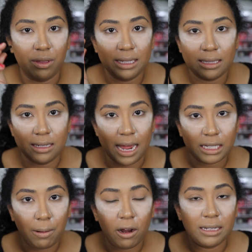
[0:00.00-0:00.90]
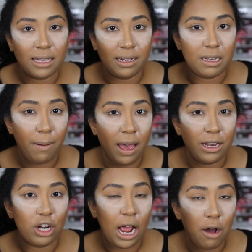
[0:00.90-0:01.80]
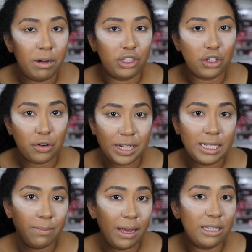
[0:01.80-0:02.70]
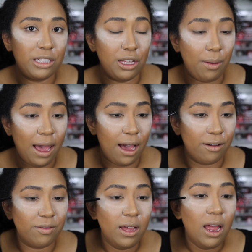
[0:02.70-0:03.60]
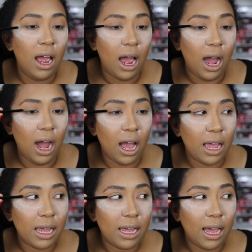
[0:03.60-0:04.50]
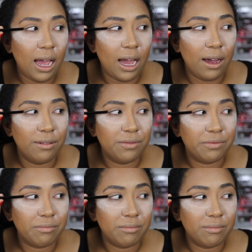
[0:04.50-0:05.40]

this next part is gonna depend on how much crease space you have. I have